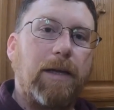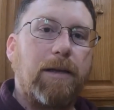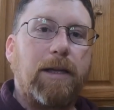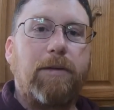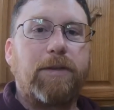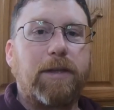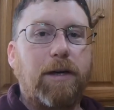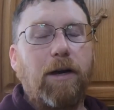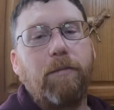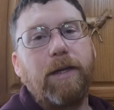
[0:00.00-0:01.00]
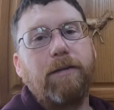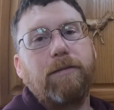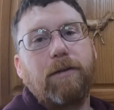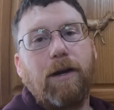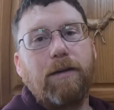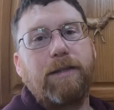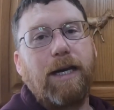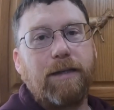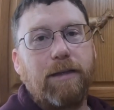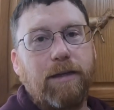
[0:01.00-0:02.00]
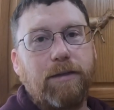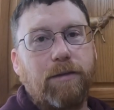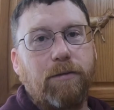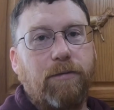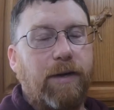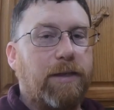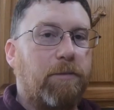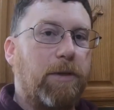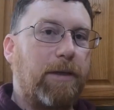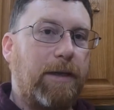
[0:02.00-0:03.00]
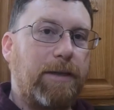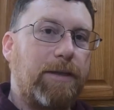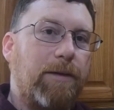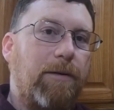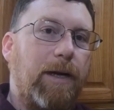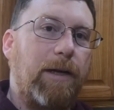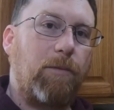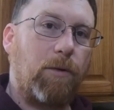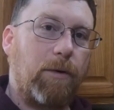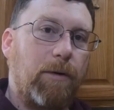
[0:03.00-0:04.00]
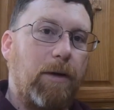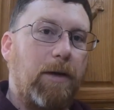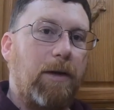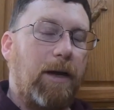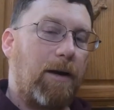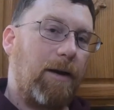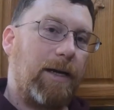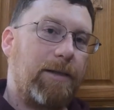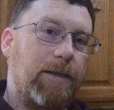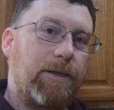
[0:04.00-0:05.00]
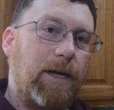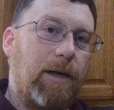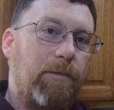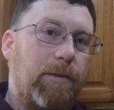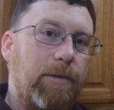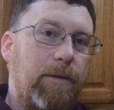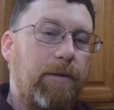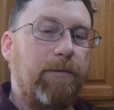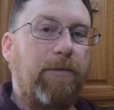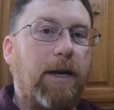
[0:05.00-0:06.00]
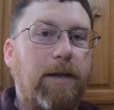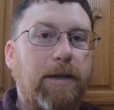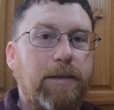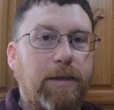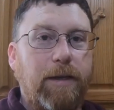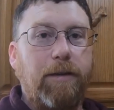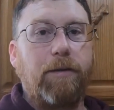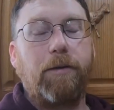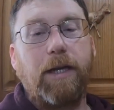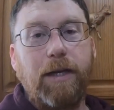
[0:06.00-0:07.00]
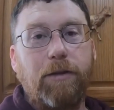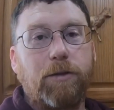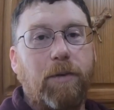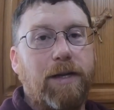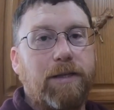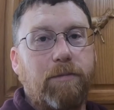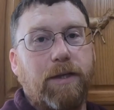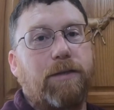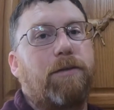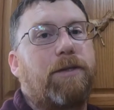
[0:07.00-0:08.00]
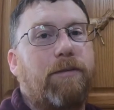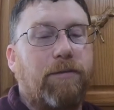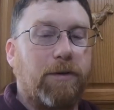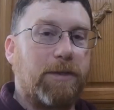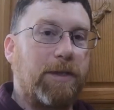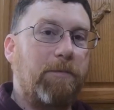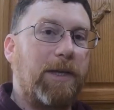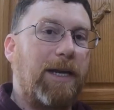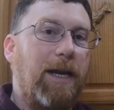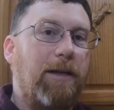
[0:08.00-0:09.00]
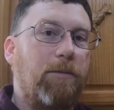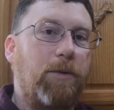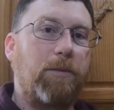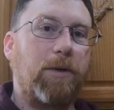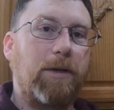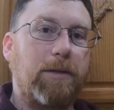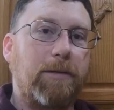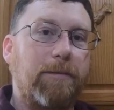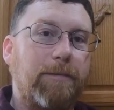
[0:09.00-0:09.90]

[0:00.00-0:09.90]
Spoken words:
leave us a comment, or contact us through Facebook, Instagram, or our Etsy shop. You can find us in any of those places by searching for Simplicated Woodworks.